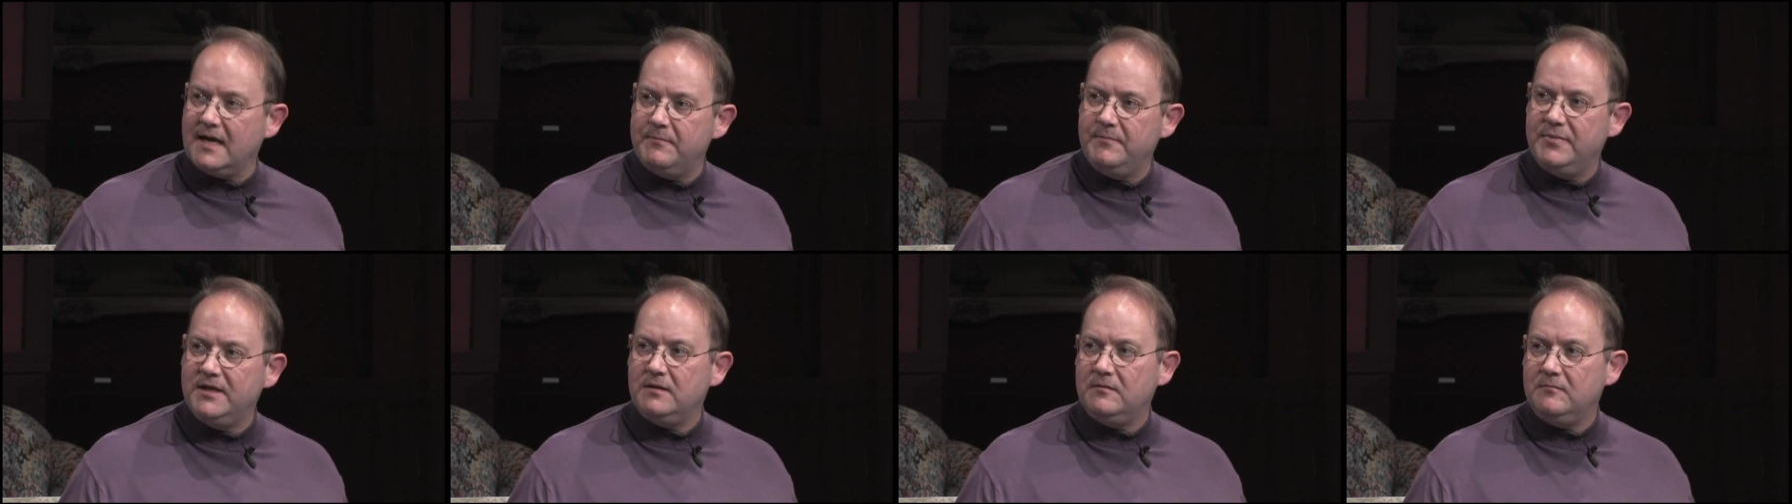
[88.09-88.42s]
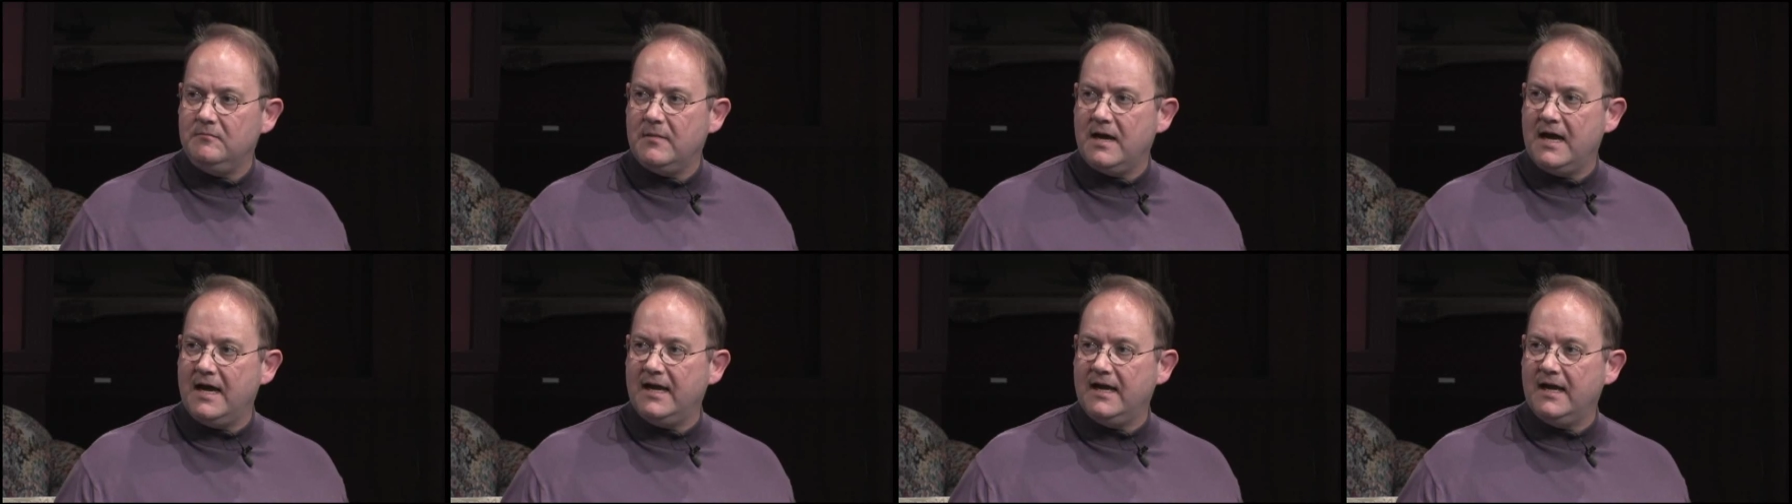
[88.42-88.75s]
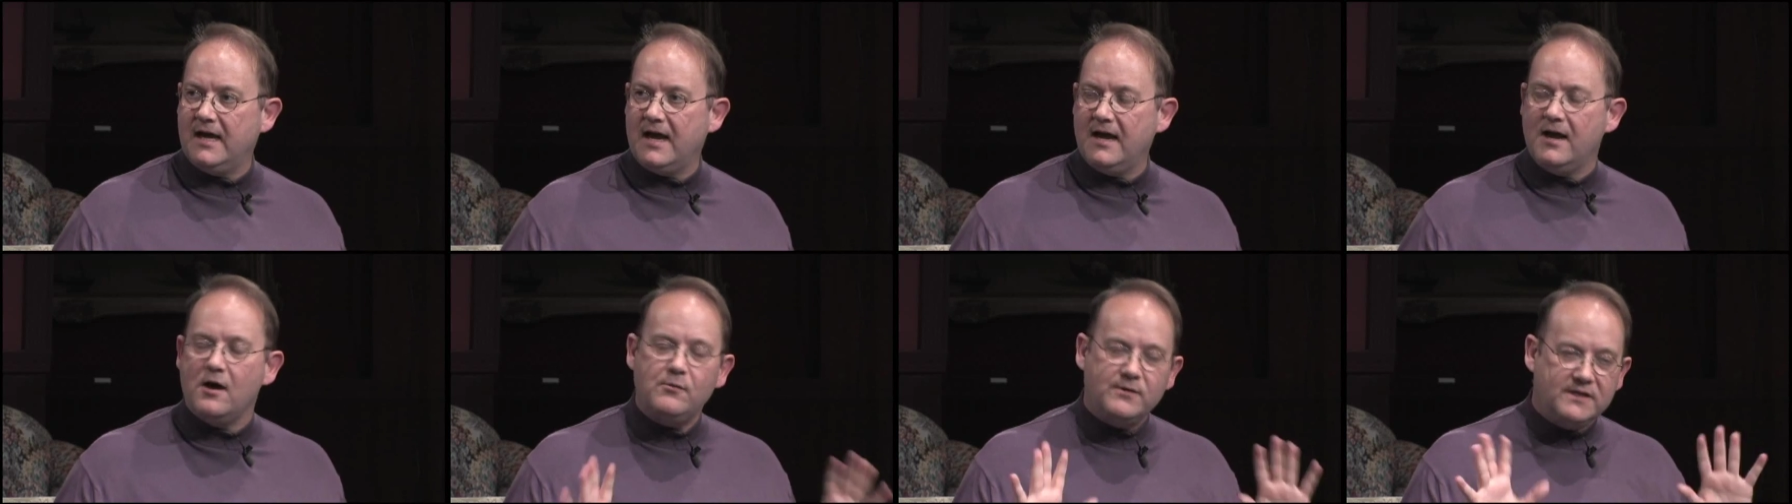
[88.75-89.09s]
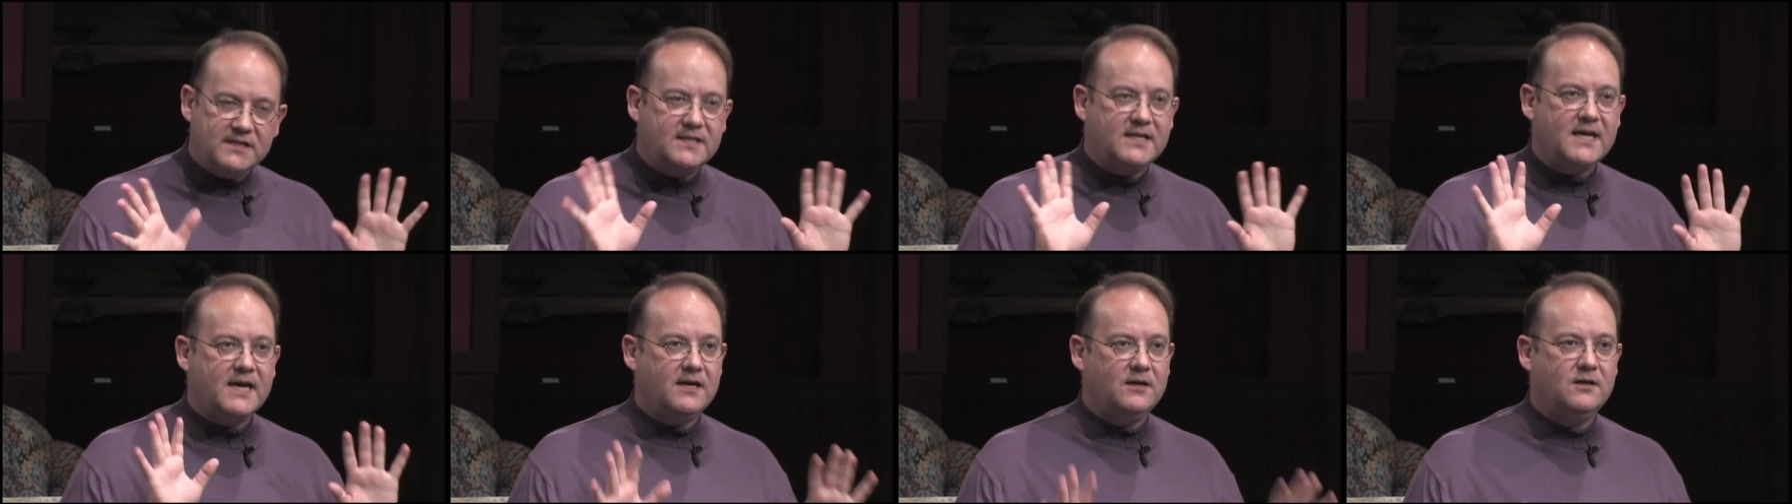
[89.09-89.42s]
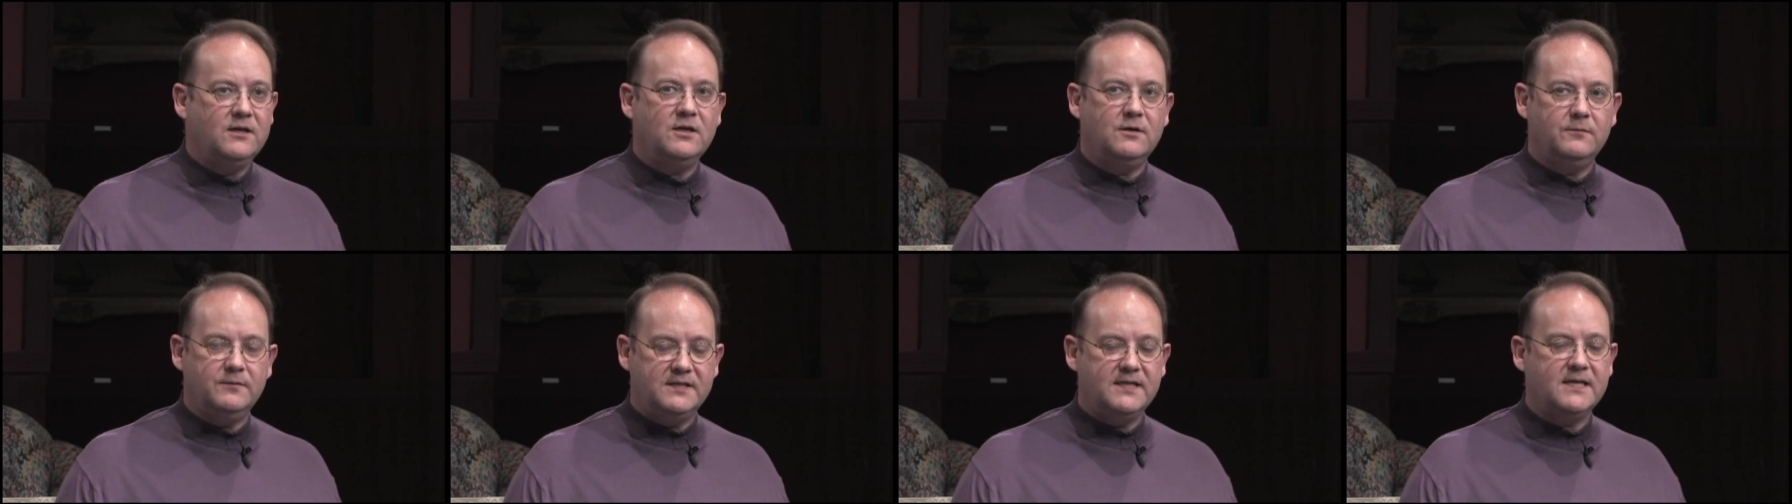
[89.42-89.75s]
I built my, I always say, you know,